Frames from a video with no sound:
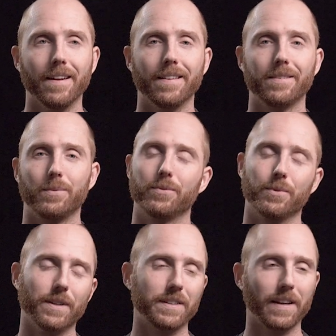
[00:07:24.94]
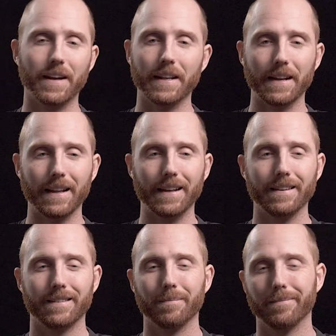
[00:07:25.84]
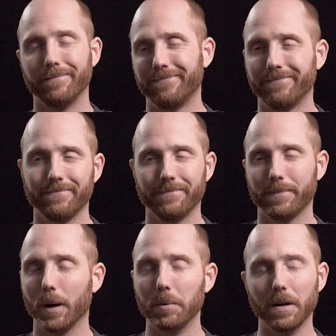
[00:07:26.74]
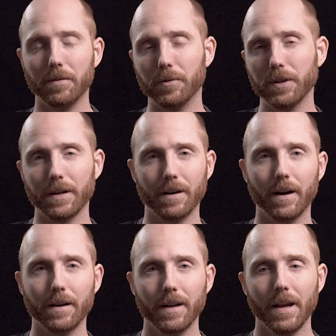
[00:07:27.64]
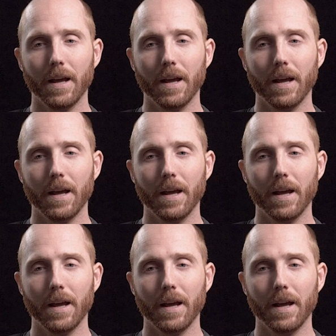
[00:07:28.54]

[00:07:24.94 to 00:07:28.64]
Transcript: this one's really tiny, and it's probably not even really a con.